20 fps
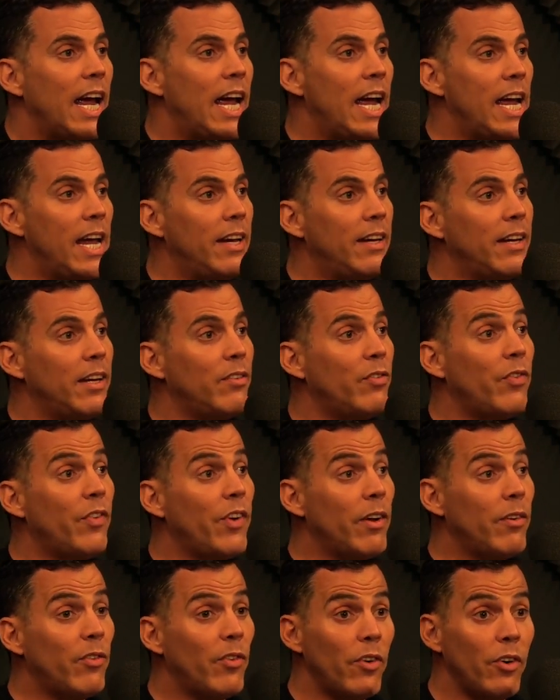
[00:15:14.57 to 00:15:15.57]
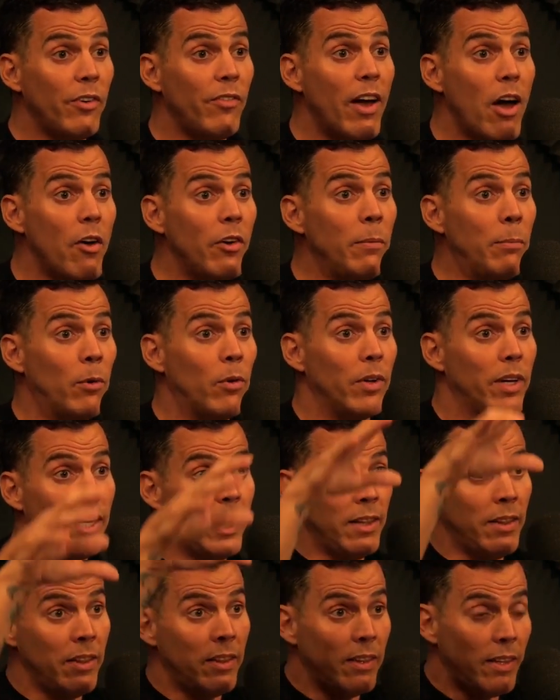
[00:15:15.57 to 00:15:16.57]
and it's very valuable
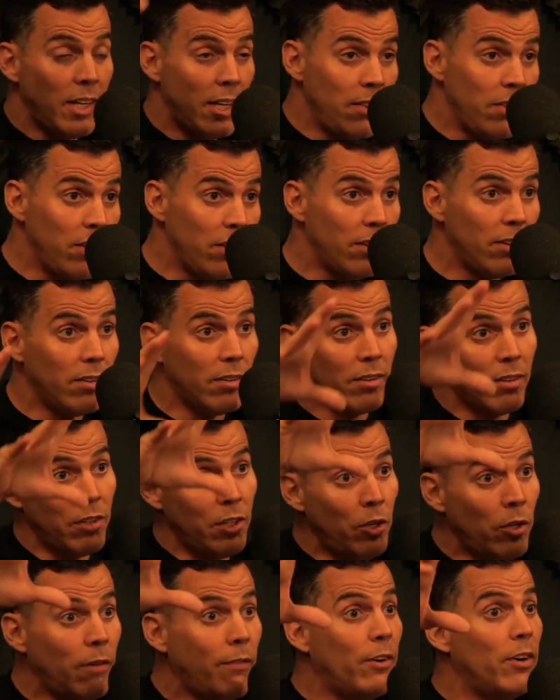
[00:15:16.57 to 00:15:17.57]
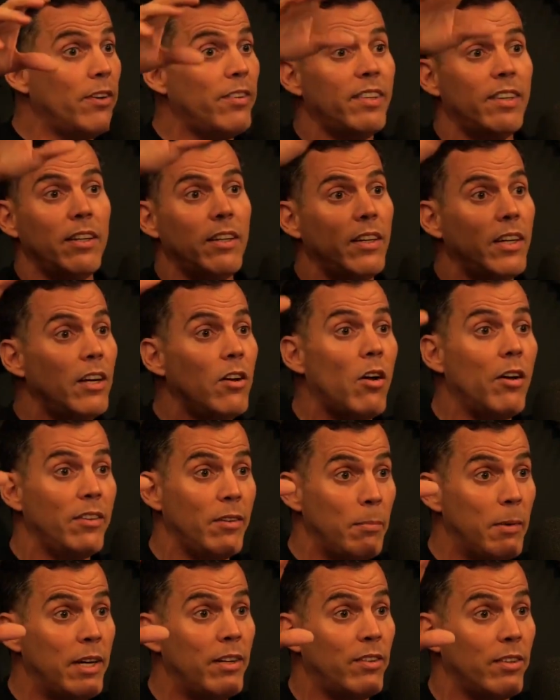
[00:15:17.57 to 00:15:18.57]
in the universe and all
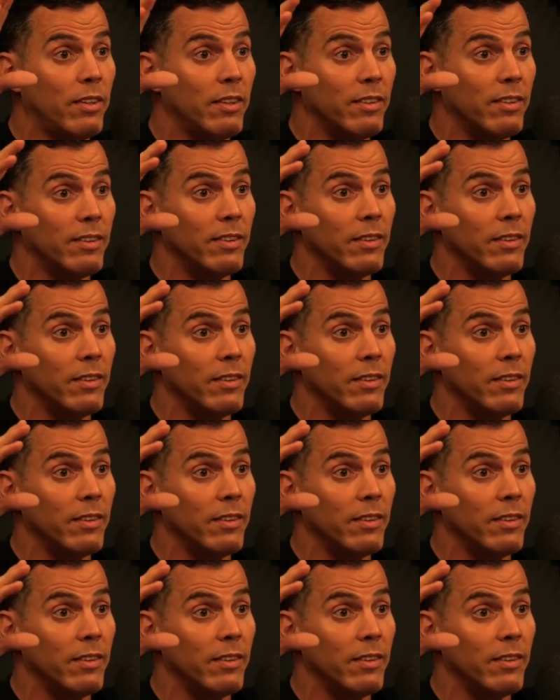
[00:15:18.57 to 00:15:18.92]
dimensions,